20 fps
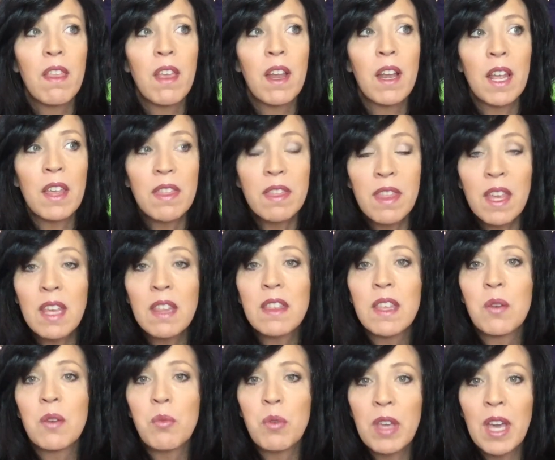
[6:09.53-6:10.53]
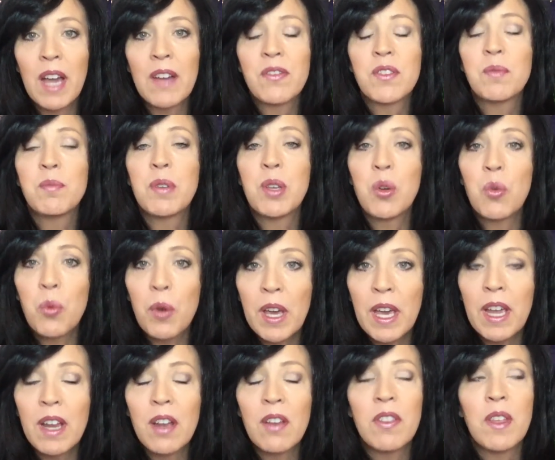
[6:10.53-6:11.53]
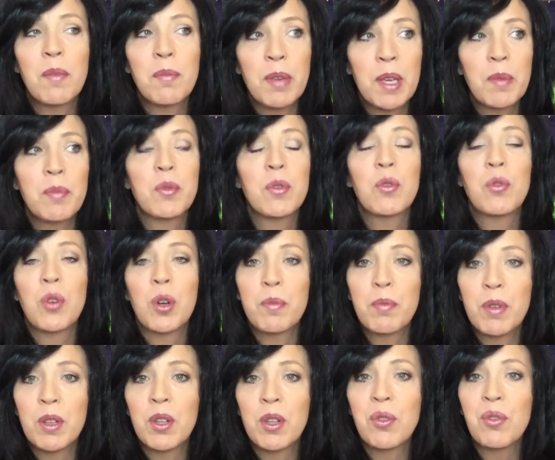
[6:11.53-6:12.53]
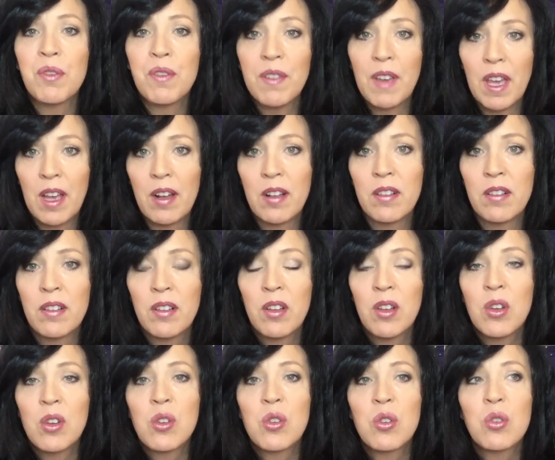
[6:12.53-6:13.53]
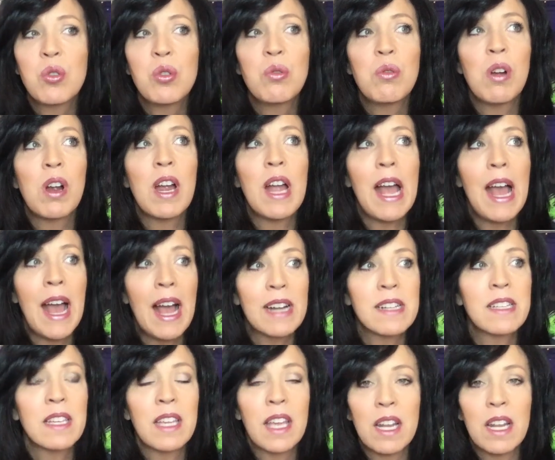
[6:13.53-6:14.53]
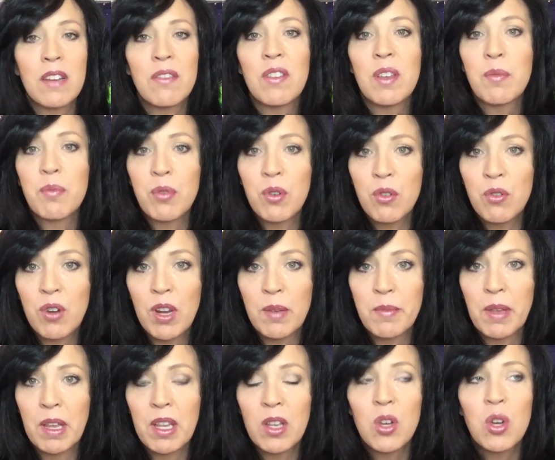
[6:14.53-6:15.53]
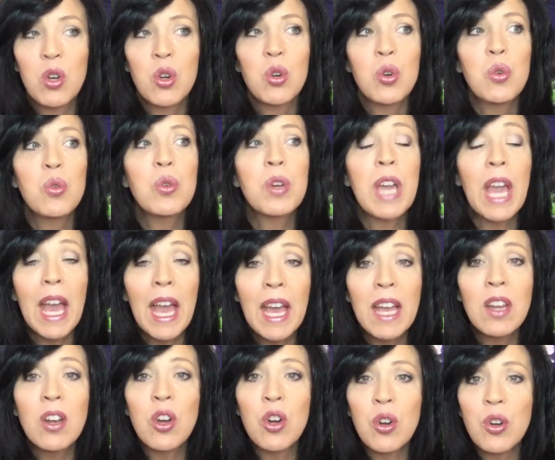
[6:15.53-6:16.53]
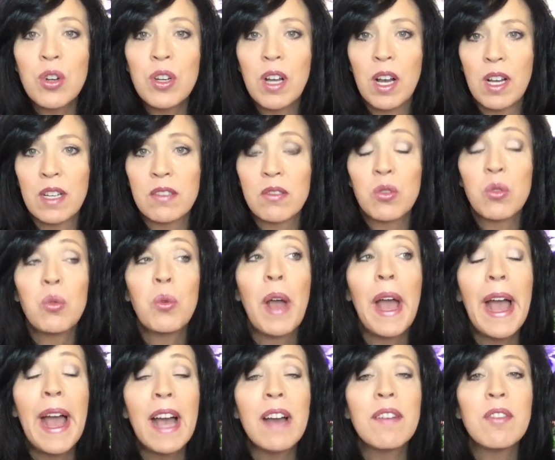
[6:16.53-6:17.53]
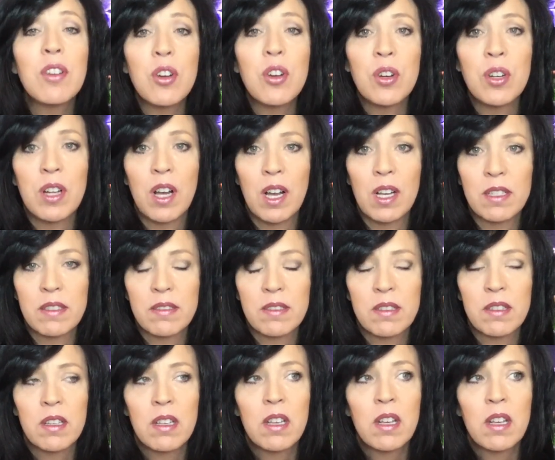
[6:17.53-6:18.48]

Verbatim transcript: And I think that we have to be aware that people who are below the veil, who are acting out of their programming, who can hurt us, who have hurt us,